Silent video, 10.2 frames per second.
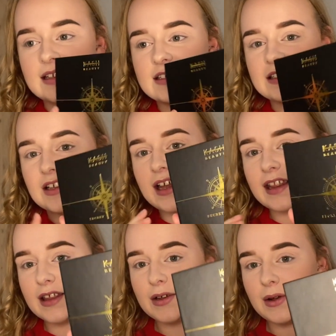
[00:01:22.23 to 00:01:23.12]
It's got
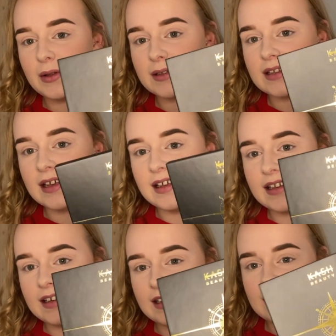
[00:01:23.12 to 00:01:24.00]
like the gold
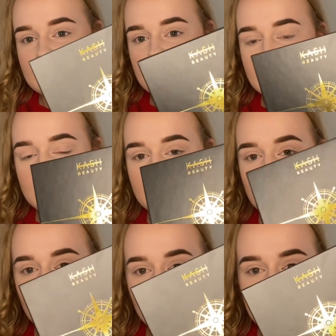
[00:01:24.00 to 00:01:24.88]
detailing and the
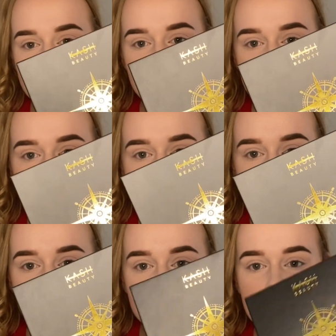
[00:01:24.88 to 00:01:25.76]
compass on it and
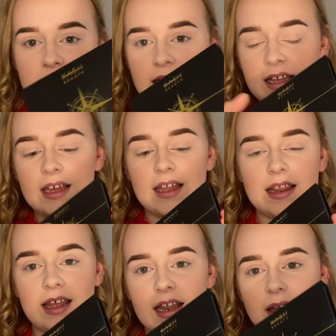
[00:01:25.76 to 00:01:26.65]
things.
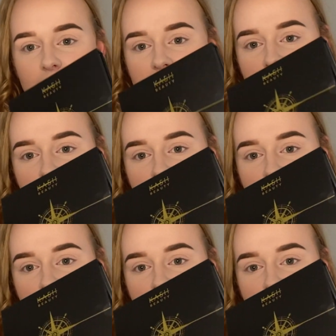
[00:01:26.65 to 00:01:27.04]
And then when you